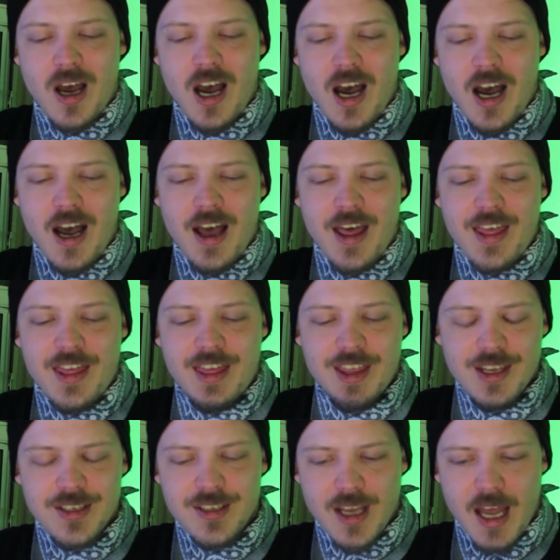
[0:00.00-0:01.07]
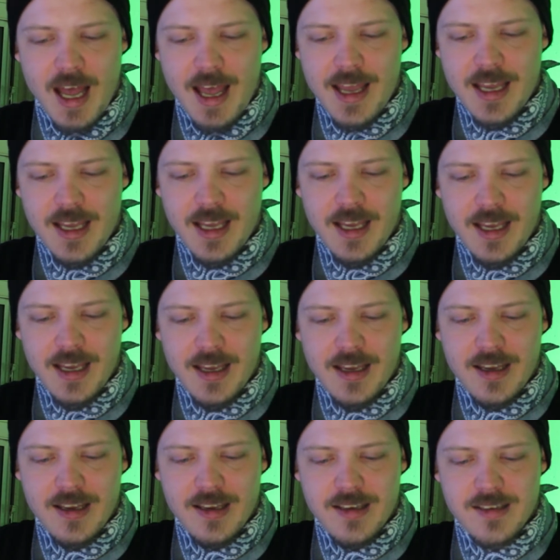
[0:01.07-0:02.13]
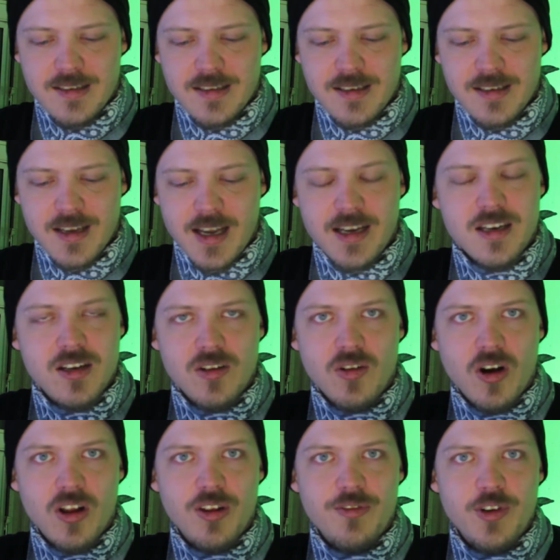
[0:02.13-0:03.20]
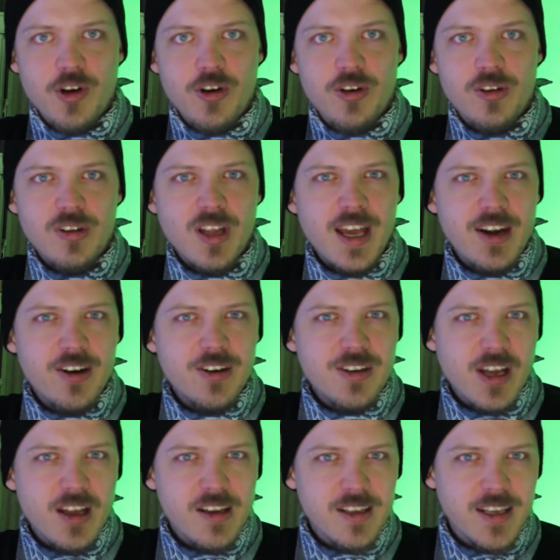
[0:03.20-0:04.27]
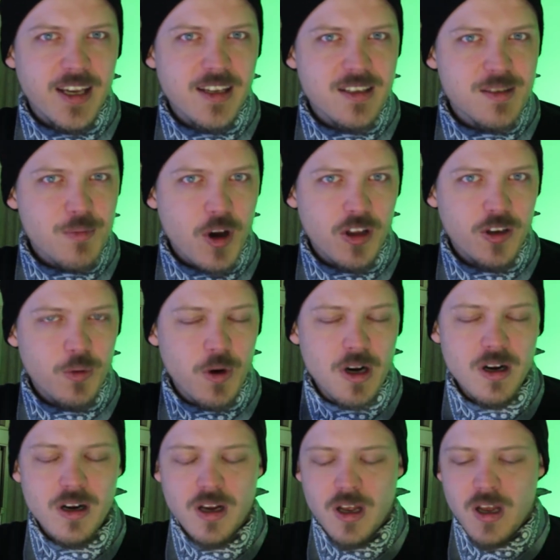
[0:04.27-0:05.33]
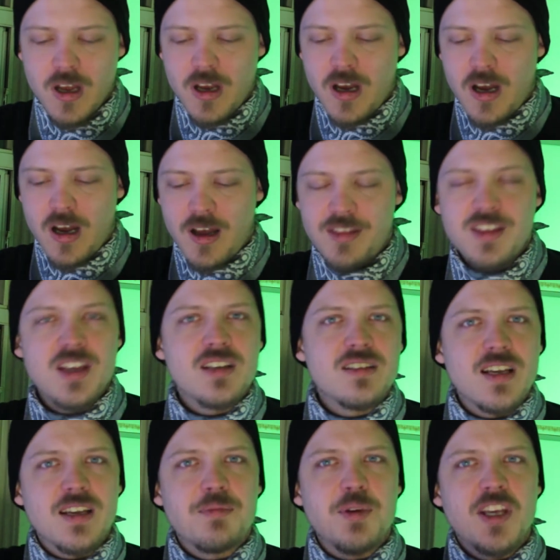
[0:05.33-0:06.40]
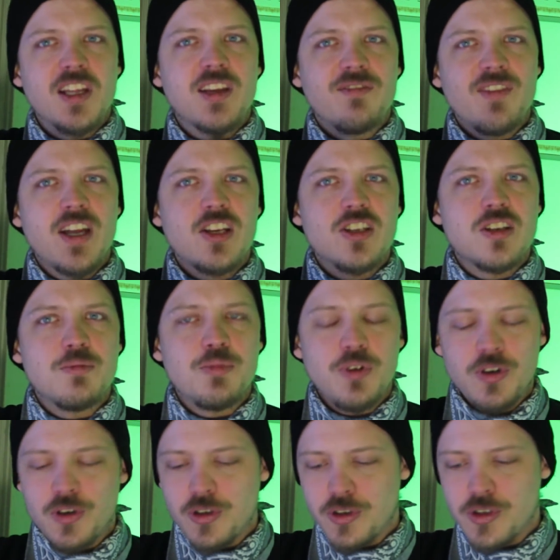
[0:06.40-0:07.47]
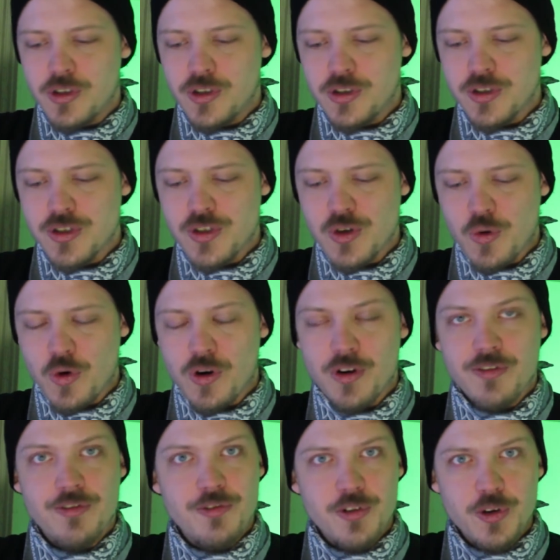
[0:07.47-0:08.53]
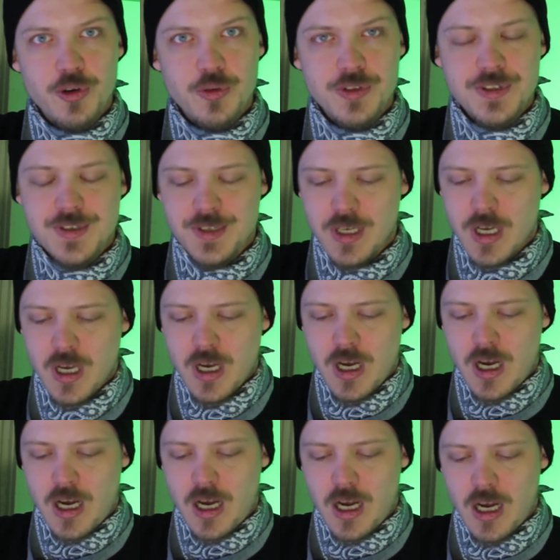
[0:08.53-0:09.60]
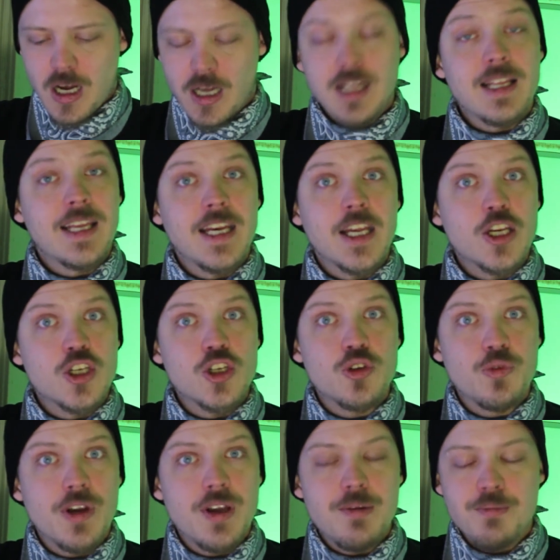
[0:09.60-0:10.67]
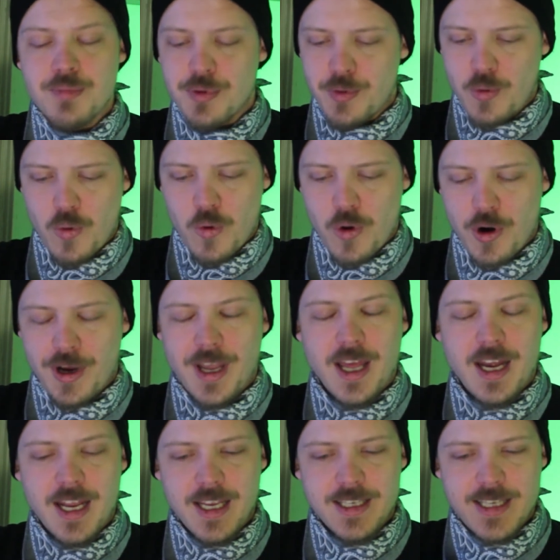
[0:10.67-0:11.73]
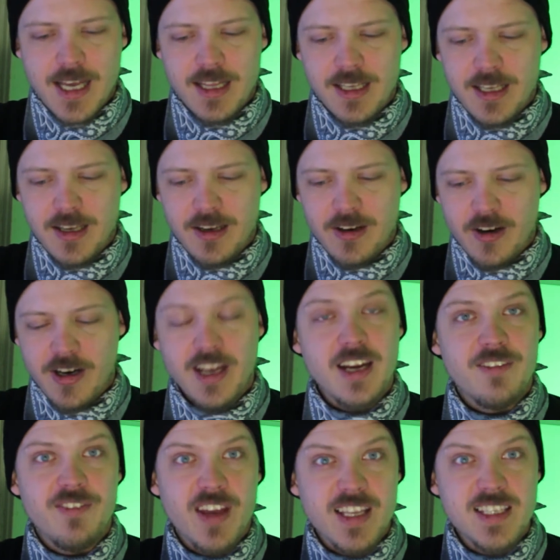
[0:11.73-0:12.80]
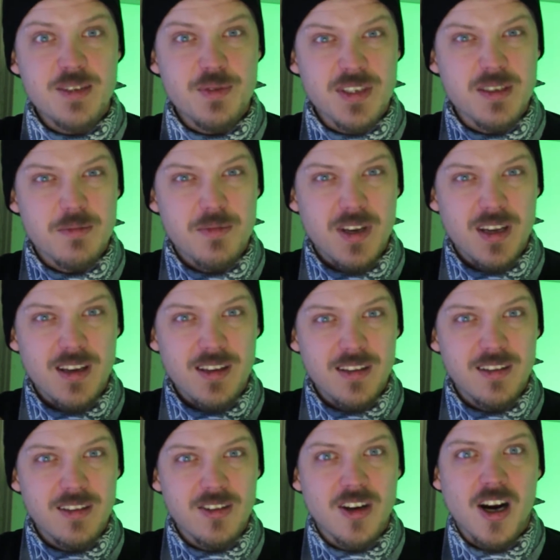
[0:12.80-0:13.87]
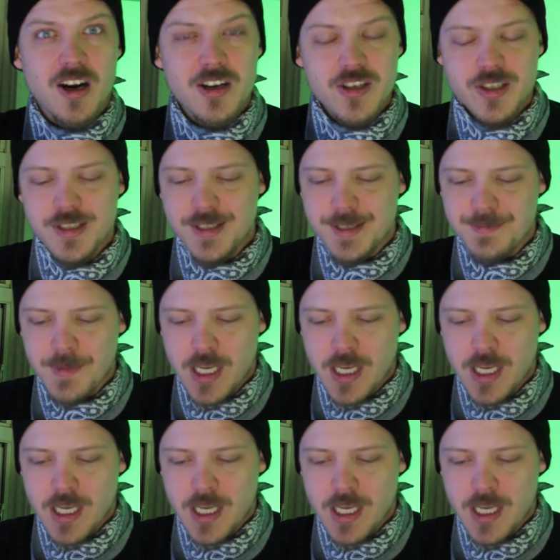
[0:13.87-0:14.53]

Uh, this guy is designed to do all of your lighter, delicate, smaller work. Uh, things like peeling vegetables or fruits, uh, cleaning shrimp, or getting delicate or getting fancy with some uh, little garnishes.